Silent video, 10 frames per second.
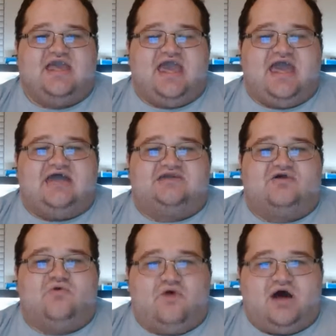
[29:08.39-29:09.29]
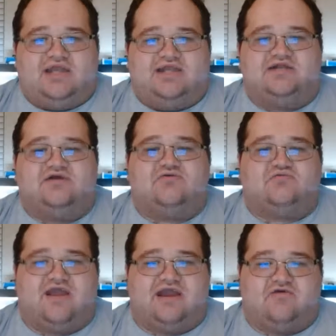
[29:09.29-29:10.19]
at Aquatic
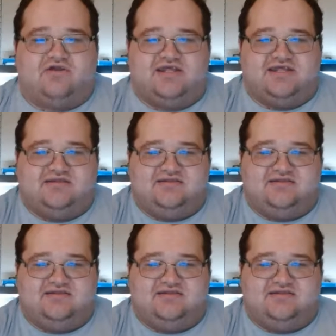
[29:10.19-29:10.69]
Rarities.